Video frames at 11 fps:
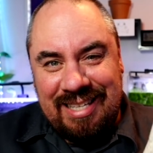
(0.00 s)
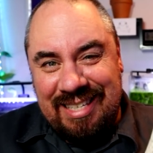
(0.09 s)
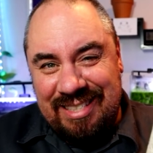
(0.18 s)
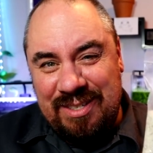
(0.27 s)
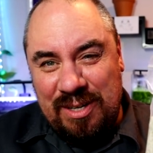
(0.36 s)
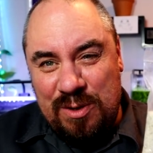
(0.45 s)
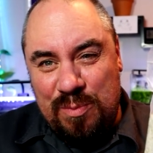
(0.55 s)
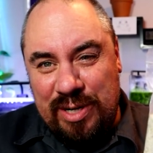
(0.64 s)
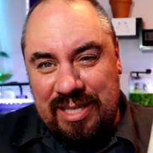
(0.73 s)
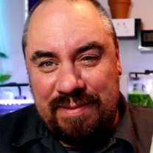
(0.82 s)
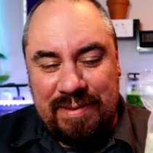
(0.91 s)
It's going to go
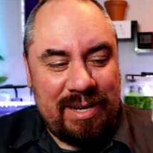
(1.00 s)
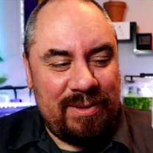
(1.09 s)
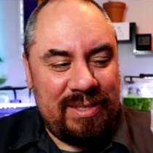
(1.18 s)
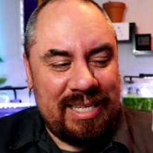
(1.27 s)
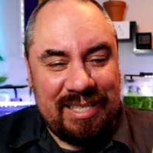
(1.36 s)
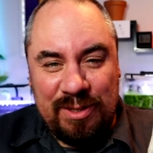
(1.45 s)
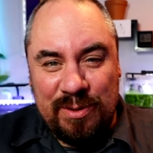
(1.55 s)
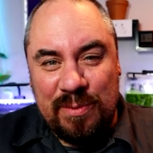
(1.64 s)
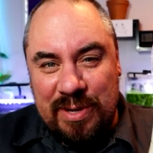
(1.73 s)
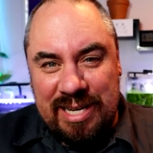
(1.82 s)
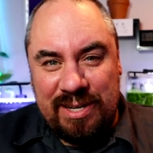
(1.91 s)
pretty far on this and the
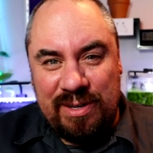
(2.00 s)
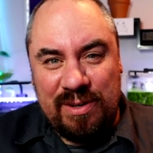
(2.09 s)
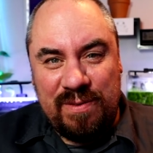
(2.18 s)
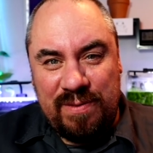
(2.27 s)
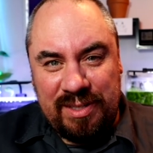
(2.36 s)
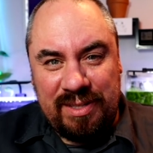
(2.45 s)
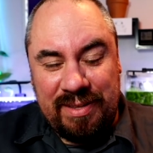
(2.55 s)
only way you're going to go further